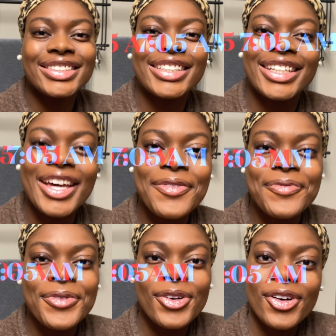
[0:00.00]
Good
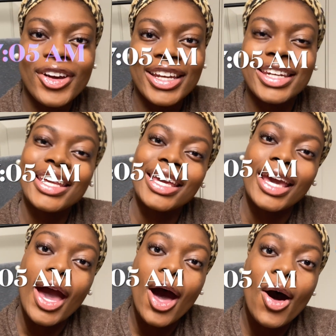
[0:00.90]
morning.
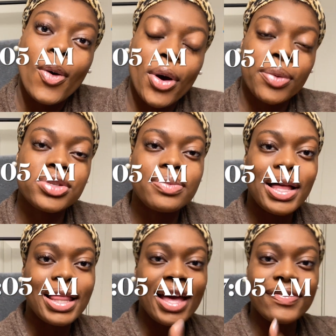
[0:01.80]
Welcome to my
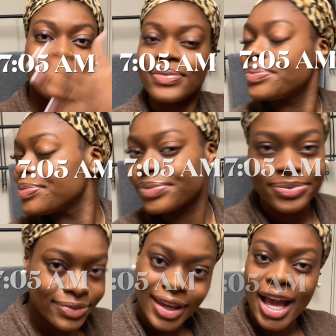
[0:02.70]
life
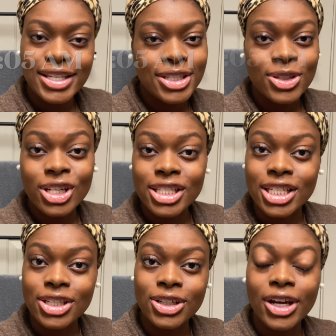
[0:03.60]
as a student
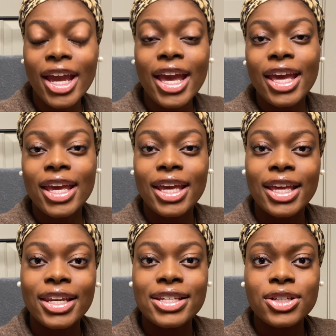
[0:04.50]
teacher.
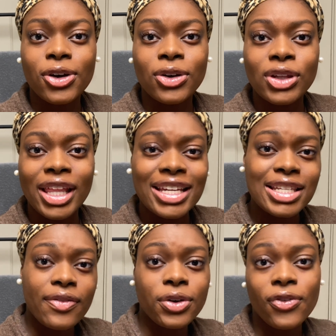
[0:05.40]
It is currently like
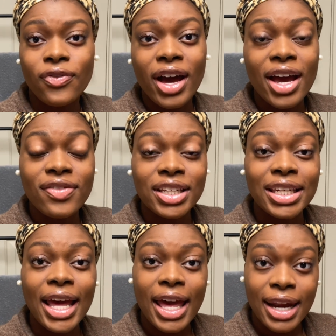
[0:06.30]
7:05. I need
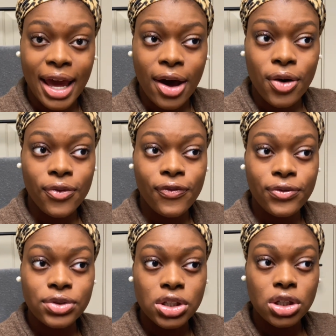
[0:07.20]
to head out
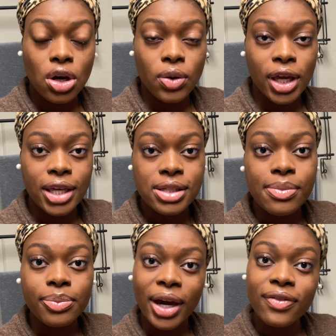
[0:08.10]
to go get some
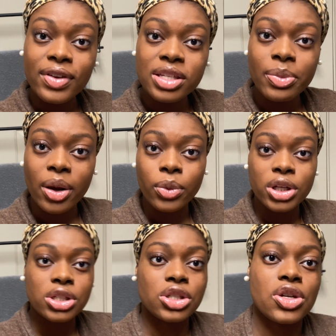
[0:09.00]
breakfast, but I wanted
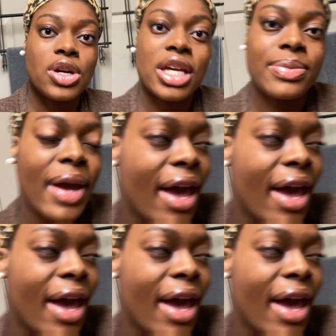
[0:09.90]
to show you guys my